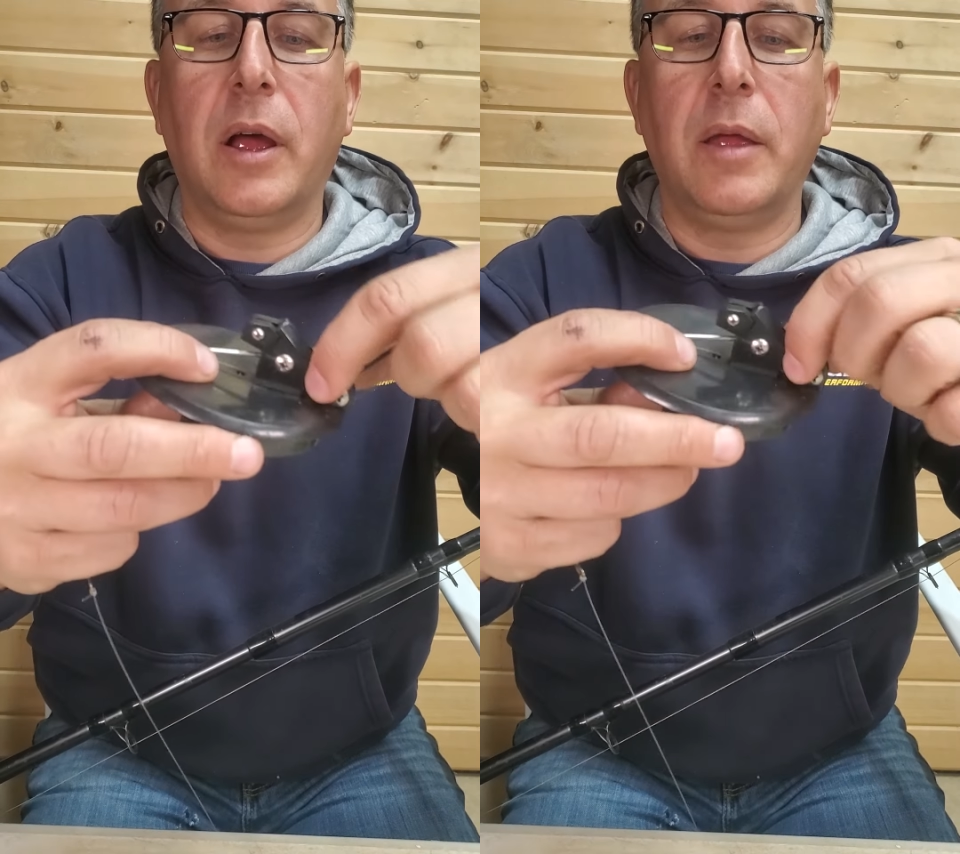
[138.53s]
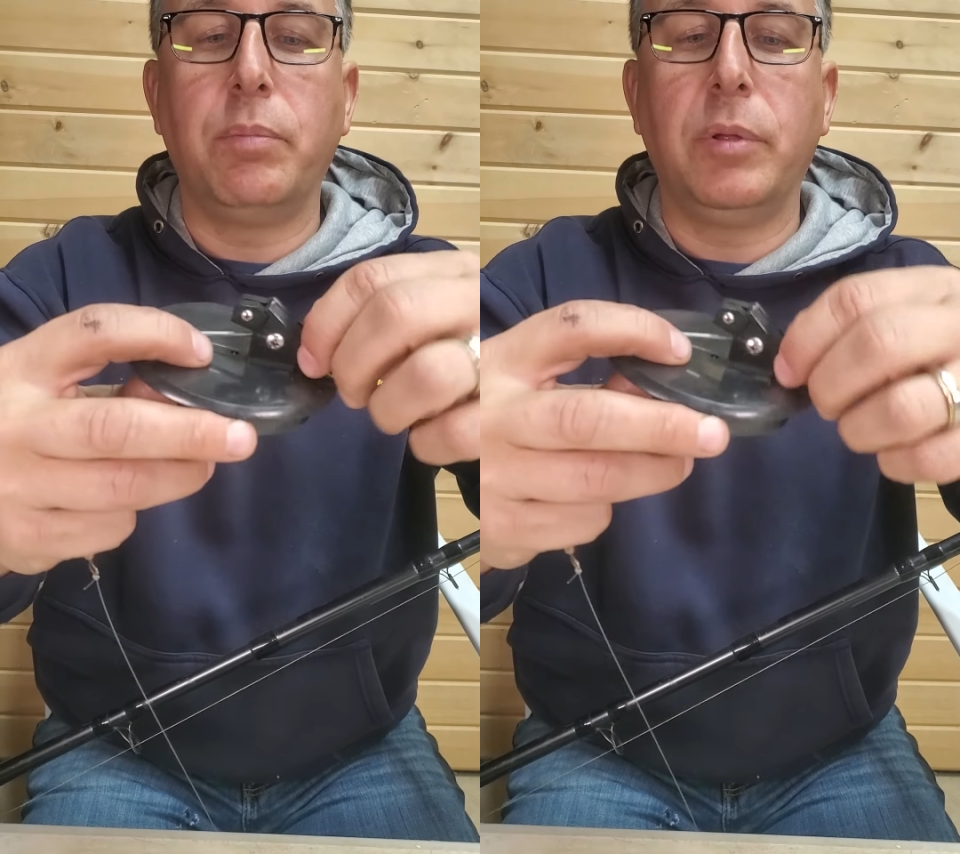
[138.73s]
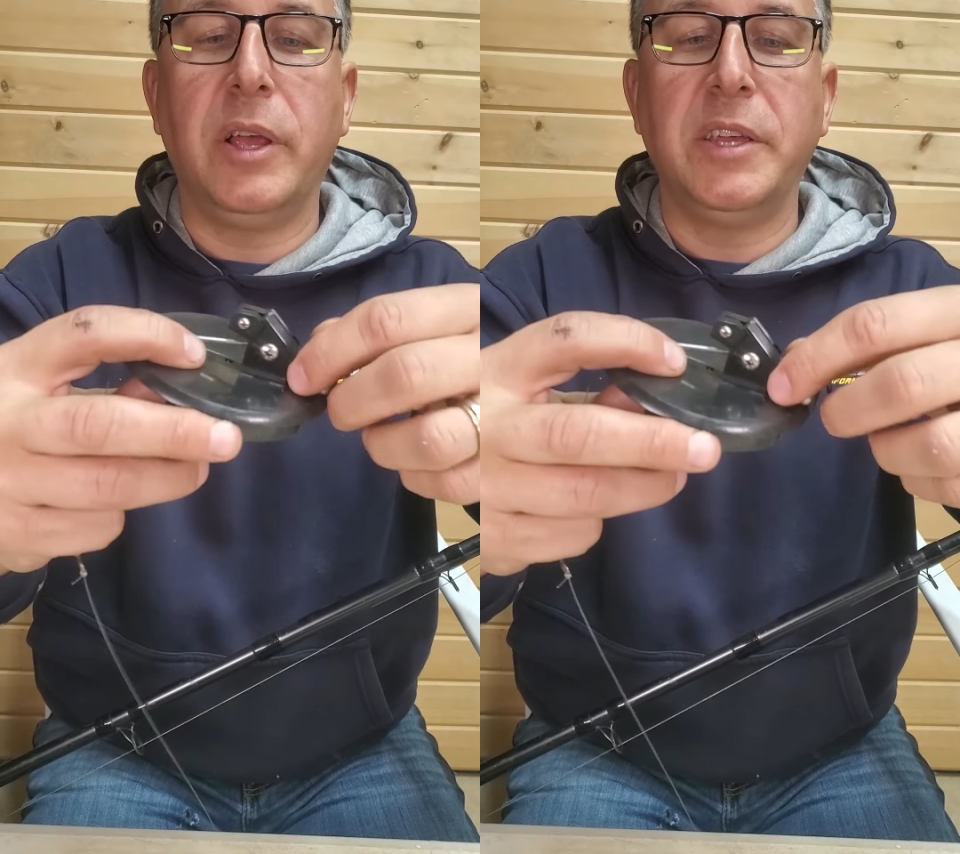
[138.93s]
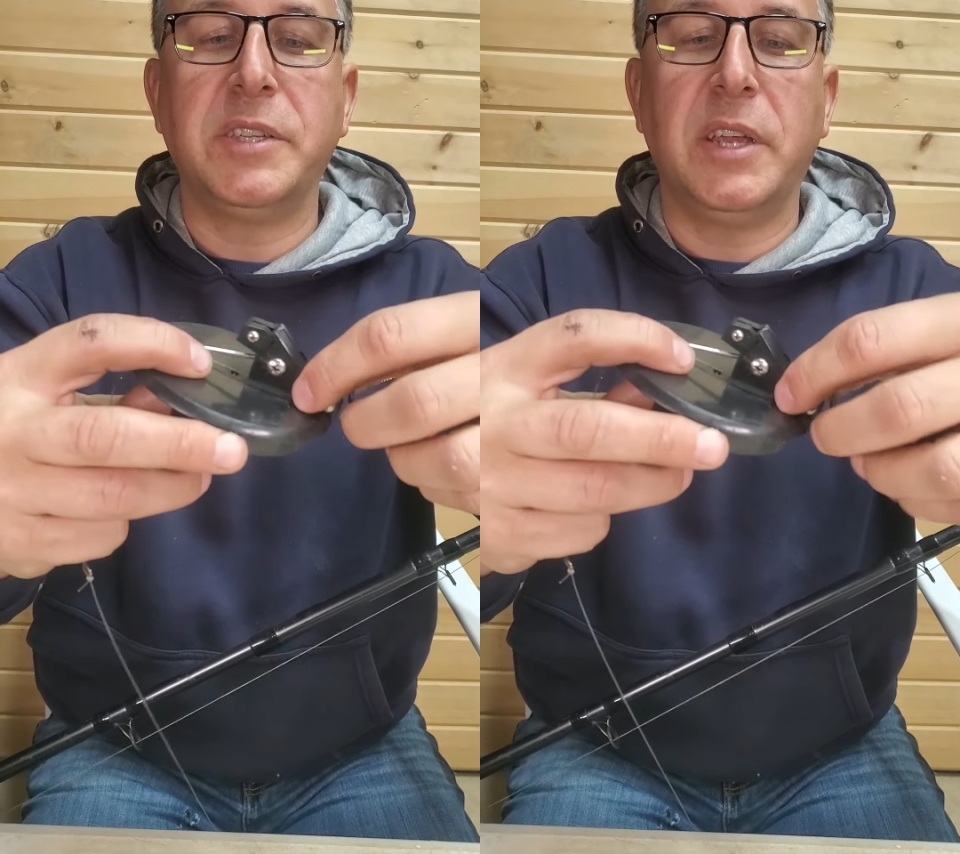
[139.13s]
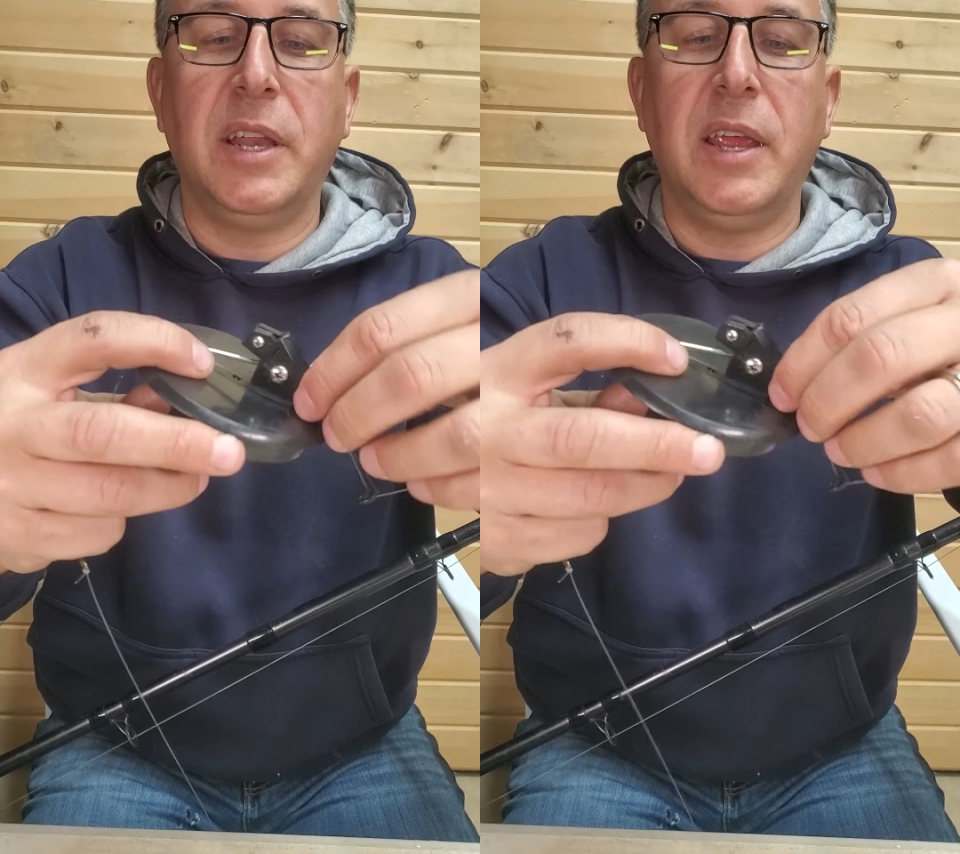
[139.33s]
I
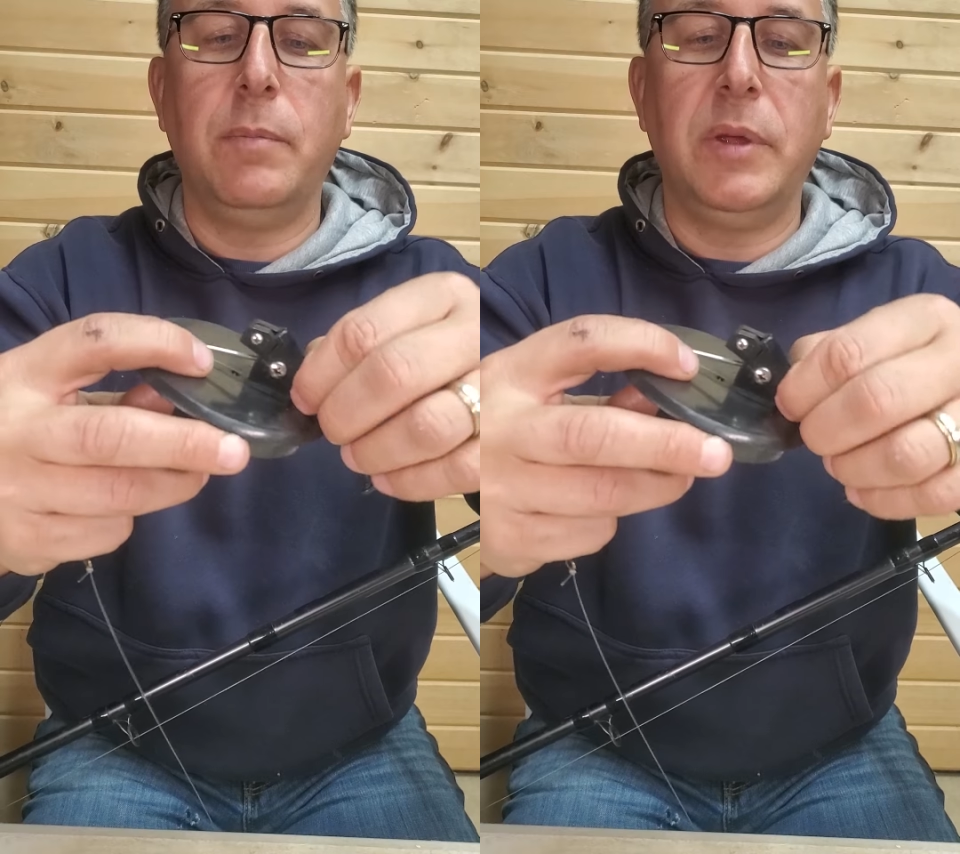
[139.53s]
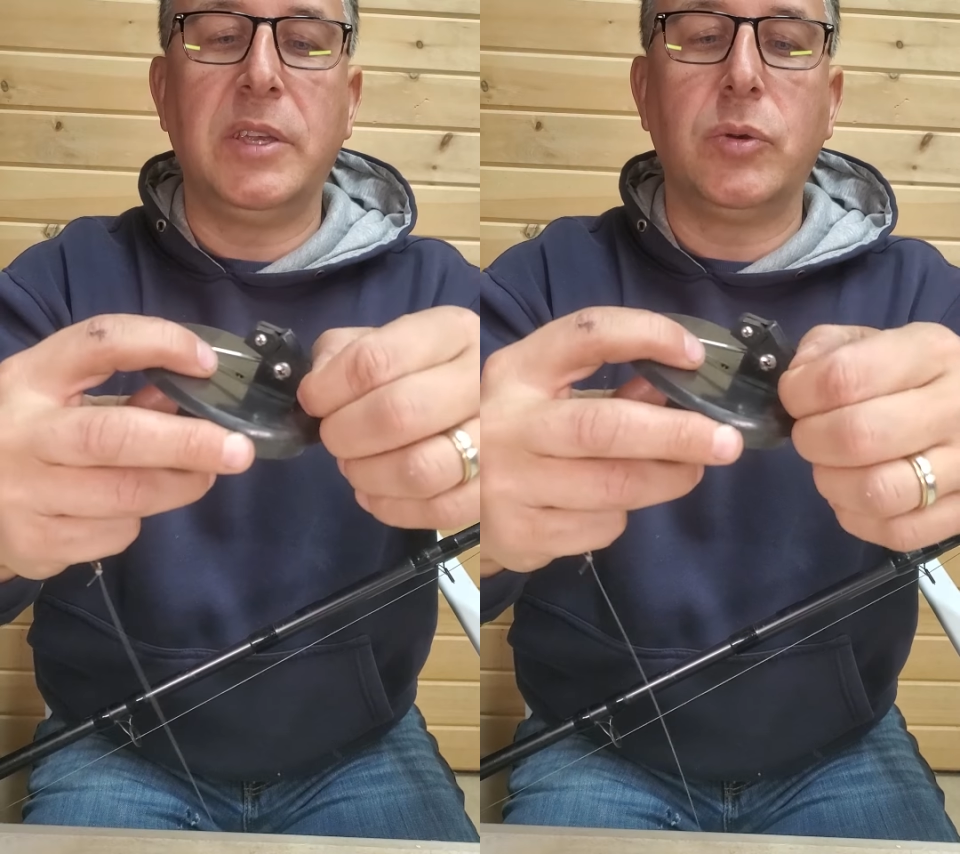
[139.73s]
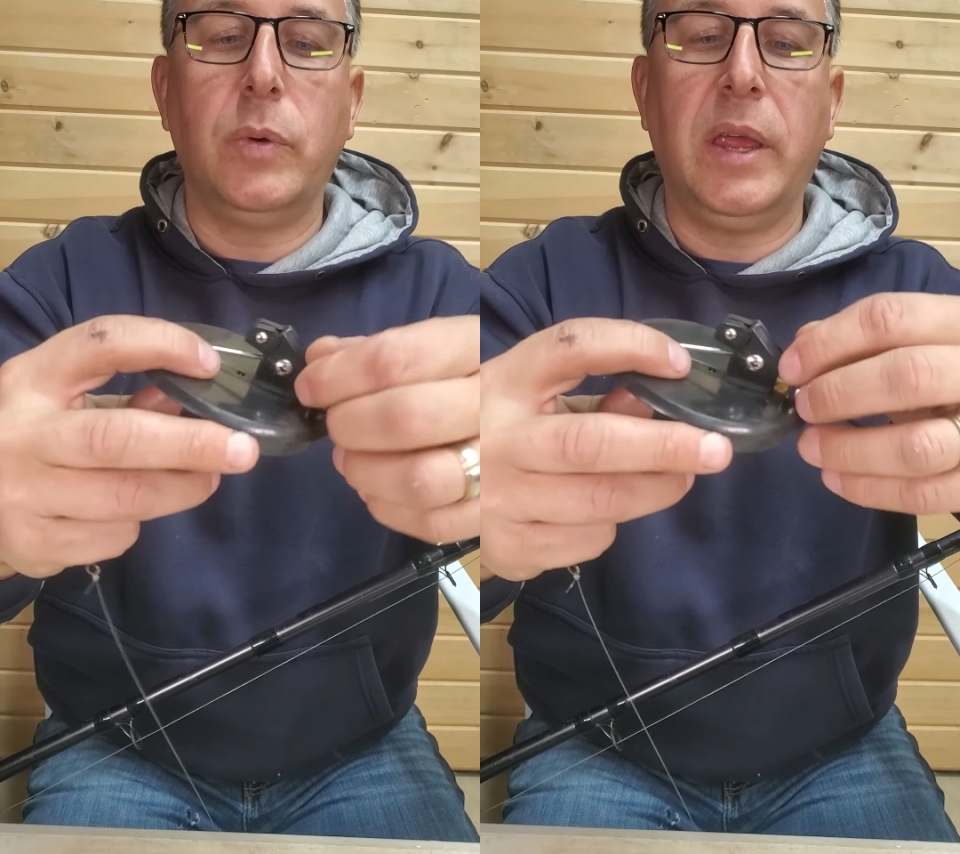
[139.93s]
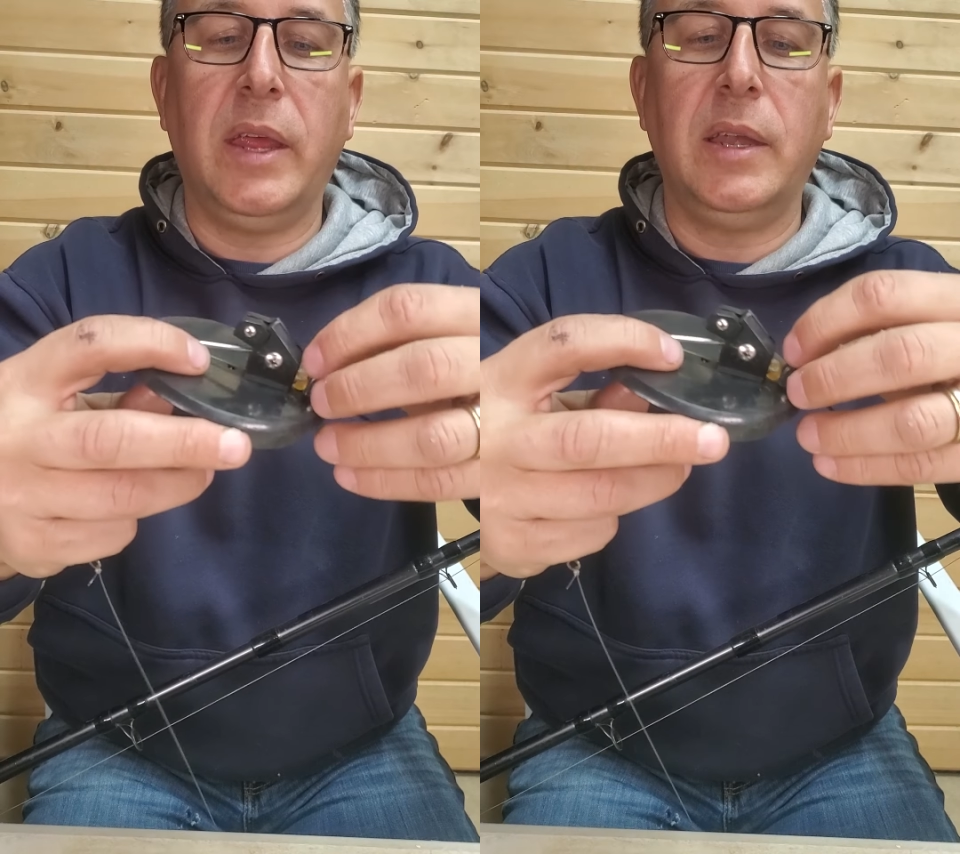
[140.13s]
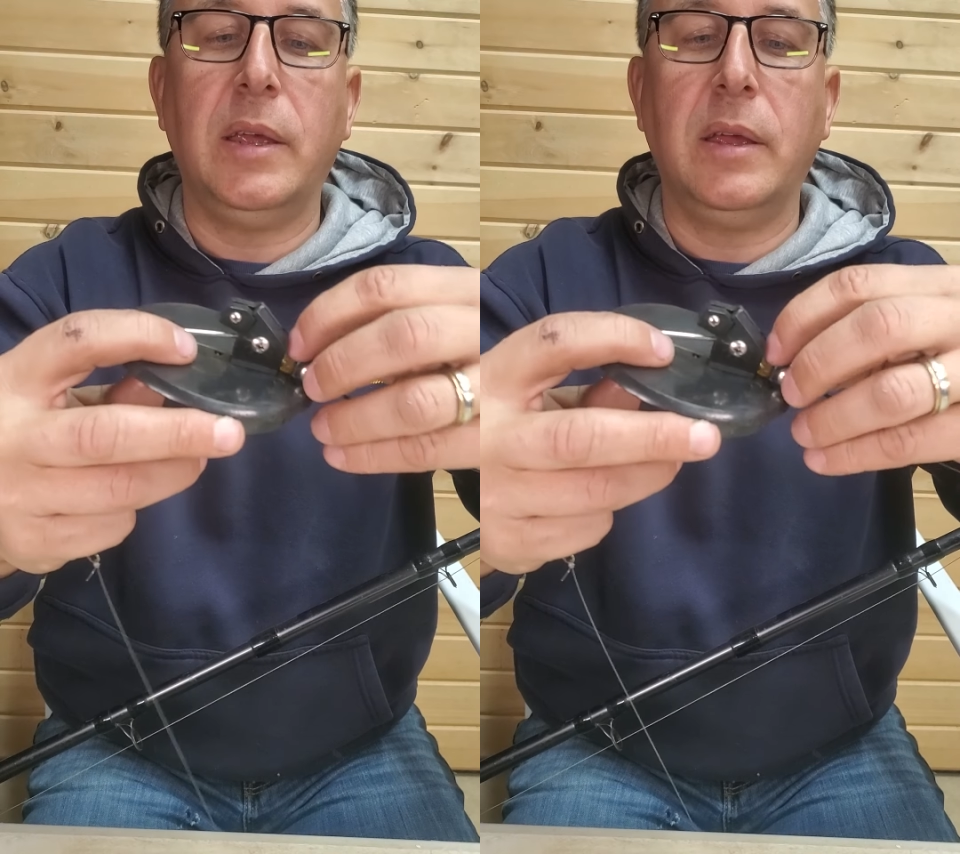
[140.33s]
place it in
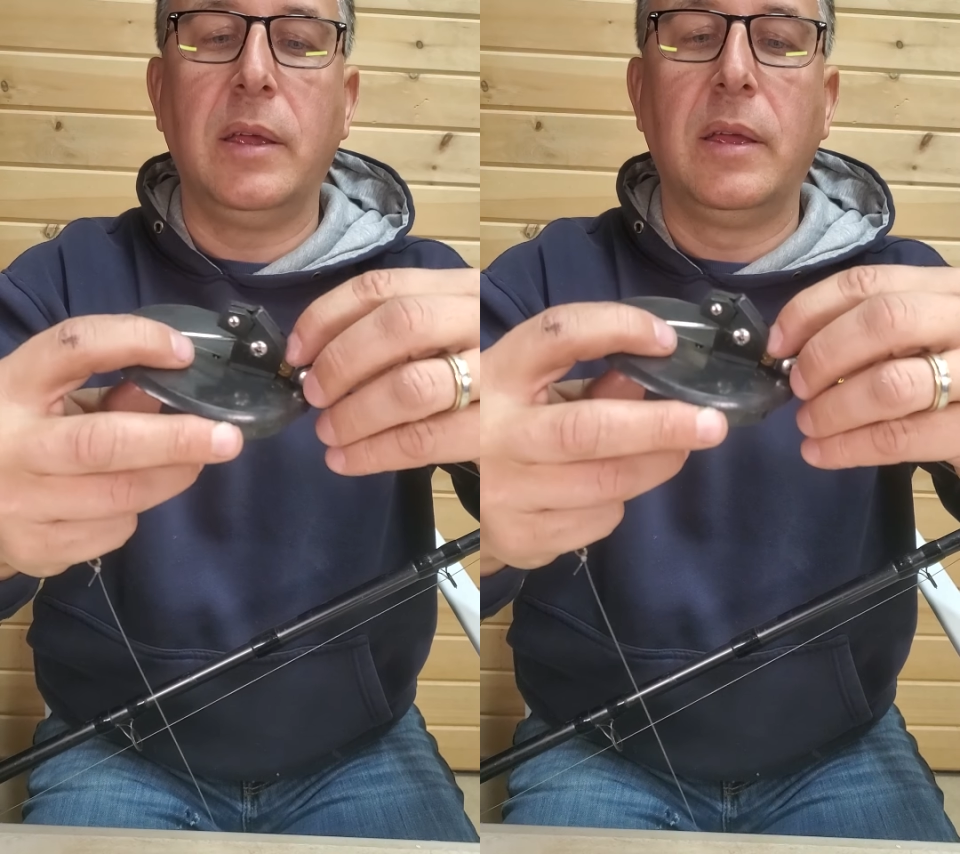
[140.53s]
between